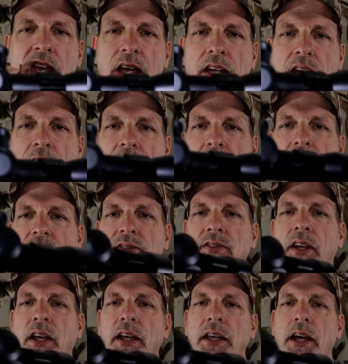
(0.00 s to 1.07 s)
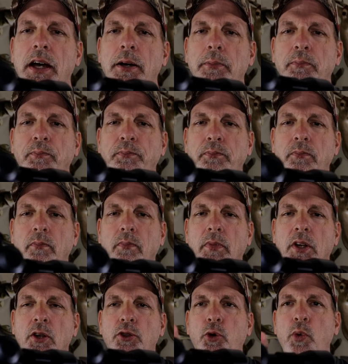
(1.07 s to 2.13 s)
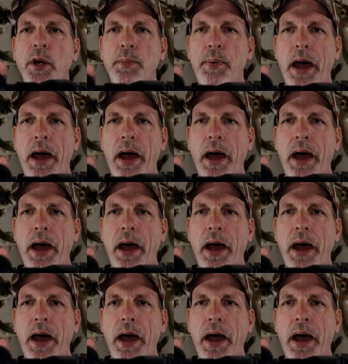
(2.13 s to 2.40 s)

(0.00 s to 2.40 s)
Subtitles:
It has a 3